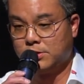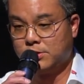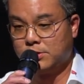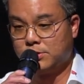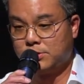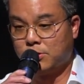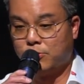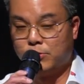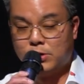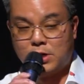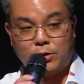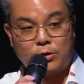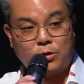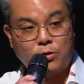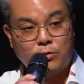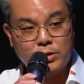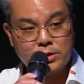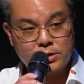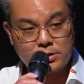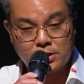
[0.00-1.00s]
So when I
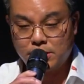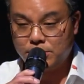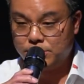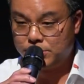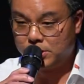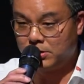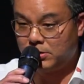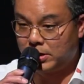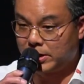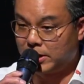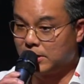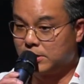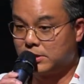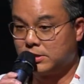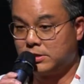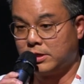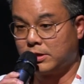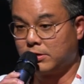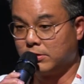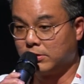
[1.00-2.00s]
go inside the jail, I get
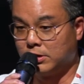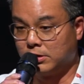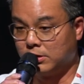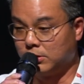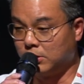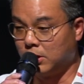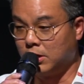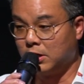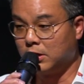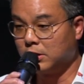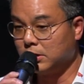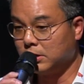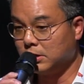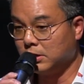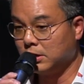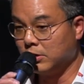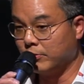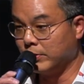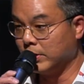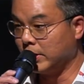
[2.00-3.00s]
sicker than a dog.
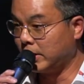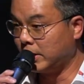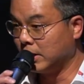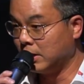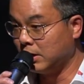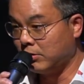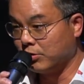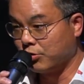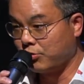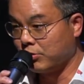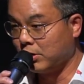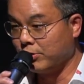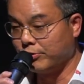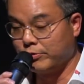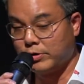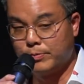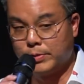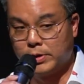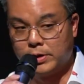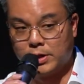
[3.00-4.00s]
And when I get out, I try to
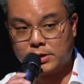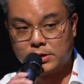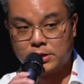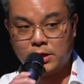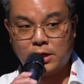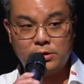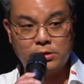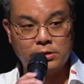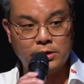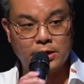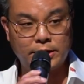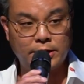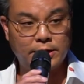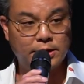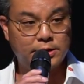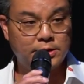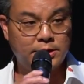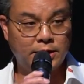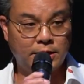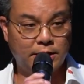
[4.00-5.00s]
find my next high to not
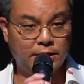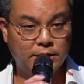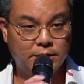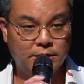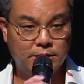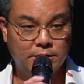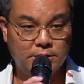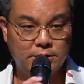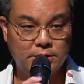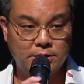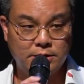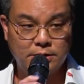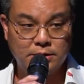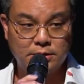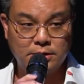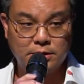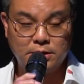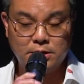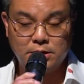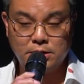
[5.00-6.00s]
get sick.
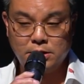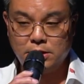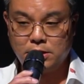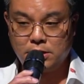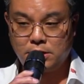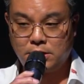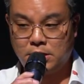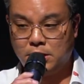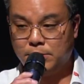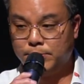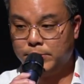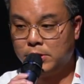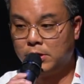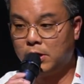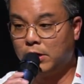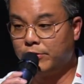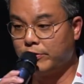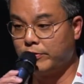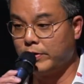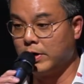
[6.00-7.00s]
Coming
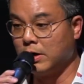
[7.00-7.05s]
off of